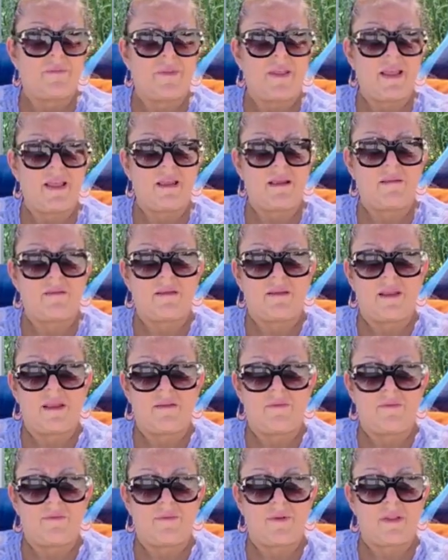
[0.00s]

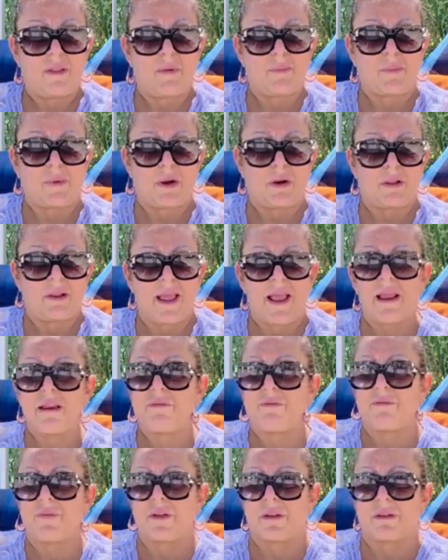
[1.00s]
They fill up our
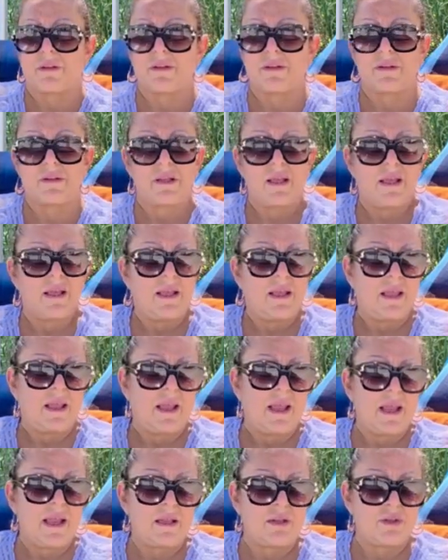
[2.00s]
landfills.
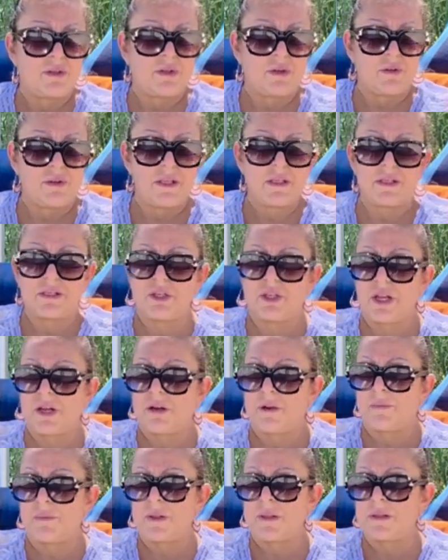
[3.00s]
And so this
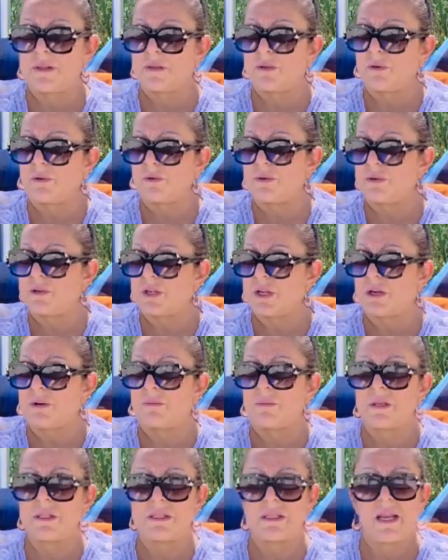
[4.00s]
older
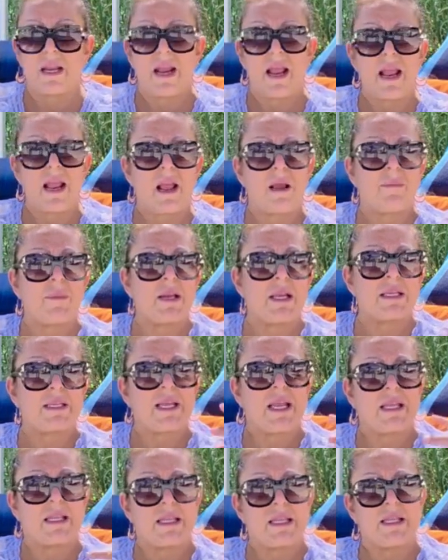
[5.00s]
gentleman said, "Hey, I'm going to
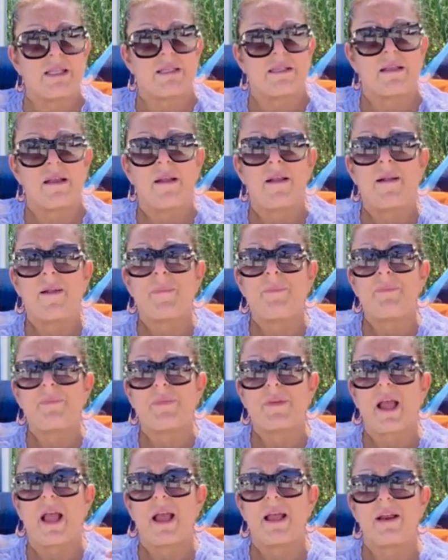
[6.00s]
take these
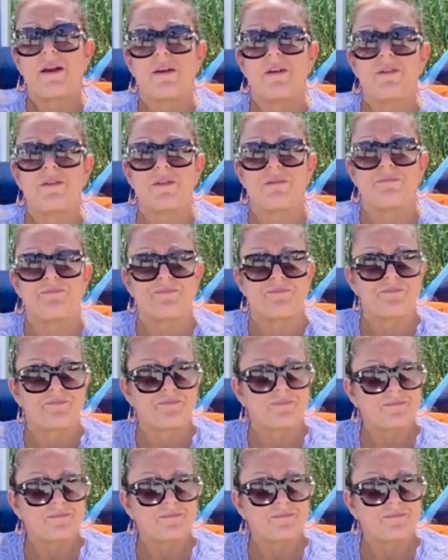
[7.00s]
tires and